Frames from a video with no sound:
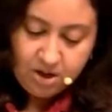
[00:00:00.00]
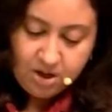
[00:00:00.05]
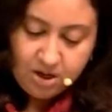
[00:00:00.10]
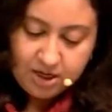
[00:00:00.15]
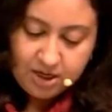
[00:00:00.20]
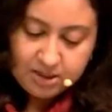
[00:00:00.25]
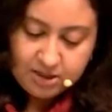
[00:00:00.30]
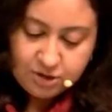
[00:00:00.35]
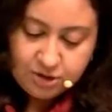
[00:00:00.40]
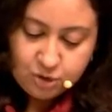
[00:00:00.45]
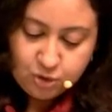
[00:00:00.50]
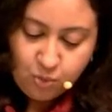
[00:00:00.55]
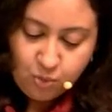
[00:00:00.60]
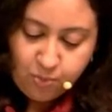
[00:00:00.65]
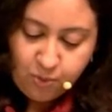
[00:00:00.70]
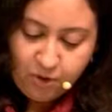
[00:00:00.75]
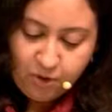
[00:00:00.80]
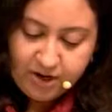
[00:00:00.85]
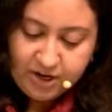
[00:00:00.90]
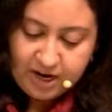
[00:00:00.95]
is
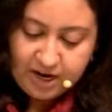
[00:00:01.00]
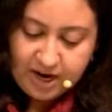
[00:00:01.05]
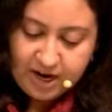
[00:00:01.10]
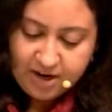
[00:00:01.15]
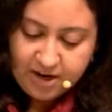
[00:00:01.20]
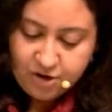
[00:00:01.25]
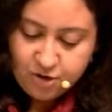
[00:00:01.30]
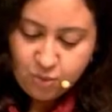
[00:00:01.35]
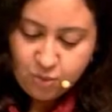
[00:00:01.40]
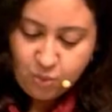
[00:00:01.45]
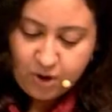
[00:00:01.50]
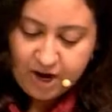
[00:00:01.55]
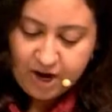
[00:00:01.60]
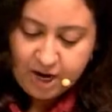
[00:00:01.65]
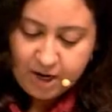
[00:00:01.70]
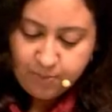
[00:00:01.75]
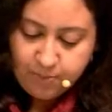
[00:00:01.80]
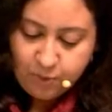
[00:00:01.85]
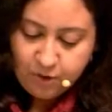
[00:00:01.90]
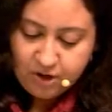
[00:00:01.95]
2.8 to
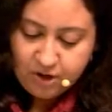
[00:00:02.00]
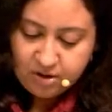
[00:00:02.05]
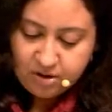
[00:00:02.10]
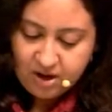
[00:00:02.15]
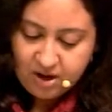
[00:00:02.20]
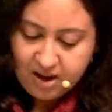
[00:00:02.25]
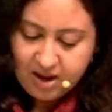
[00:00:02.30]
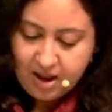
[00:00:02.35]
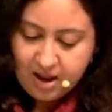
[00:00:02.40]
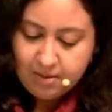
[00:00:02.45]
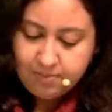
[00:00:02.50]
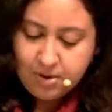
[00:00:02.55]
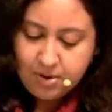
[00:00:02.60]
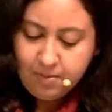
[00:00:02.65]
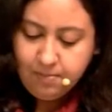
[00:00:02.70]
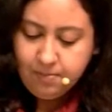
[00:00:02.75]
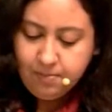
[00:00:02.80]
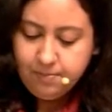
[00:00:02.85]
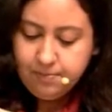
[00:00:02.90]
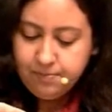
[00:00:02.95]
8.3
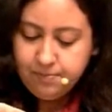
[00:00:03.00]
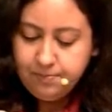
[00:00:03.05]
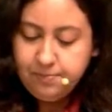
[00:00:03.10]
mm